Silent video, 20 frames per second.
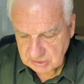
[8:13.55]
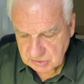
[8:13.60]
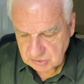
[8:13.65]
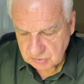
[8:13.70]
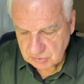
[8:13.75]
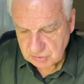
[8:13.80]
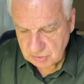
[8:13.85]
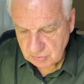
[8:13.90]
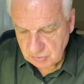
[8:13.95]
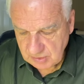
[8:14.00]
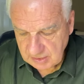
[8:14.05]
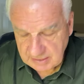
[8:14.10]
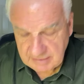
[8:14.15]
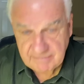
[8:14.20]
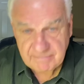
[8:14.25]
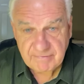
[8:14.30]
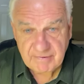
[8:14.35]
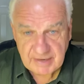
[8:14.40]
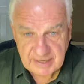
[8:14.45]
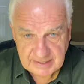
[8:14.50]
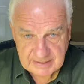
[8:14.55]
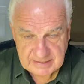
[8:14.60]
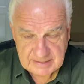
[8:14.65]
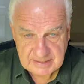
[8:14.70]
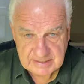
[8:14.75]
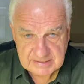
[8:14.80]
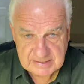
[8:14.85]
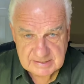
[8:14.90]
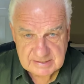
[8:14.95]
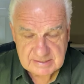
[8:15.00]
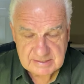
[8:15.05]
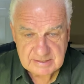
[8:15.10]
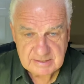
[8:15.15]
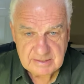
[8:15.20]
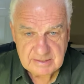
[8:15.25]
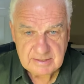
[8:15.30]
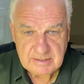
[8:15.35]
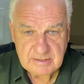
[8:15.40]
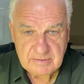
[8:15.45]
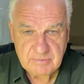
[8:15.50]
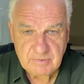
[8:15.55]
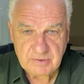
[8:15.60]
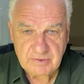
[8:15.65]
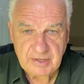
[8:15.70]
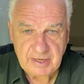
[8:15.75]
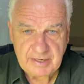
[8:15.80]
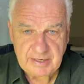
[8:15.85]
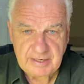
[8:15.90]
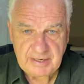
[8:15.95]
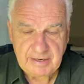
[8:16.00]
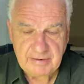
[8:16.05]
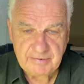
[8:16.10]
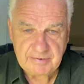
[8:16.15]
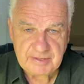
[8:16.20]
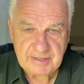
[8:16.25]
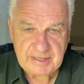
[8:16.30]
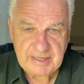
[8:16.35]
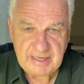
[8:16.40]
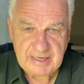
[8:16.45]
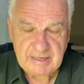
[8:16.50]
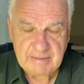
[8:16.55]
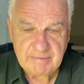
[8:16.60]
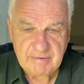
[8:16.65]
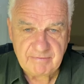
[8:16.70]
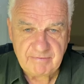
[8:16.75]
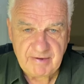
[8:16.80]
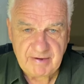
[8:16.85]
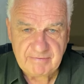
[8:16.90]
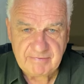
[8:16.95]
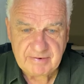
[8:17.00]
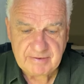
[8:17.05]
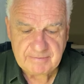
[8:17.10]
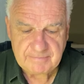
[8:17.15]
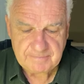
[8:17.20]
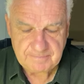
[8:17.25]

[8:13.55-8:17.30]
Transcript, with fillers: those who live like this, will not inherit the kingdom of heaven.